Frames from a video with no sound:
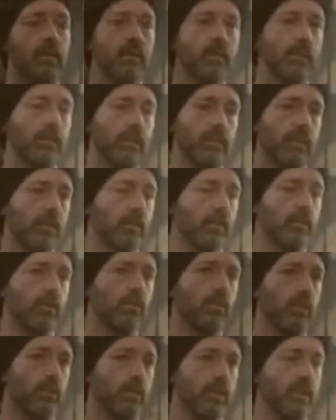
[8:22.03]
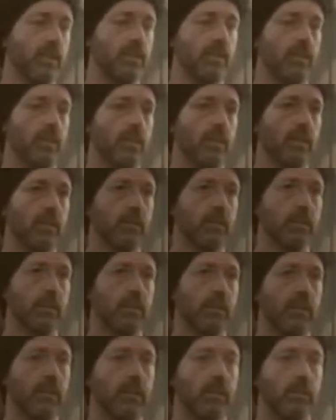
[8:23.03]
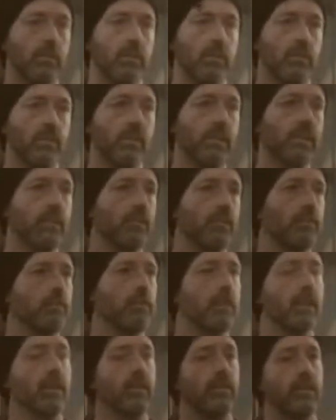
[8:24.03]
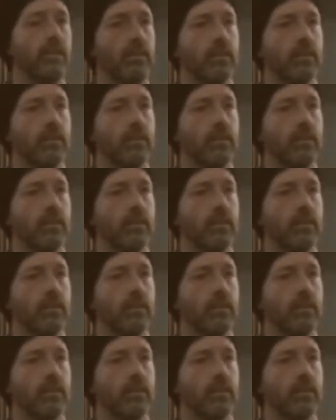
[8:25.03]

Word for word: you, you know, 400 years ago, it was a very different place.